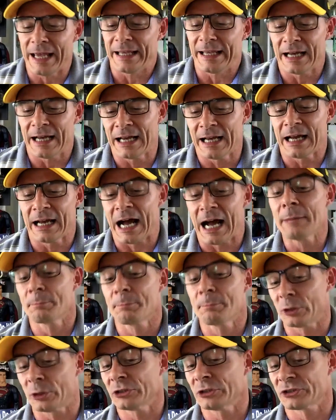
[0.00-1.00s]
I
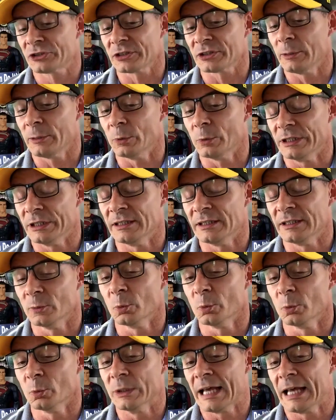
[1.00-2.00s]
personally would
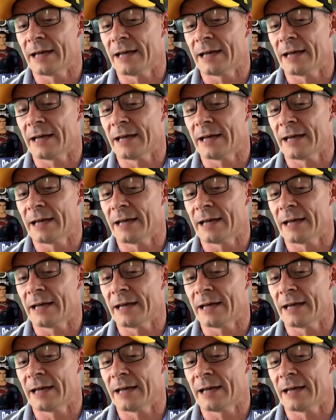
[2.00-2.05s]
have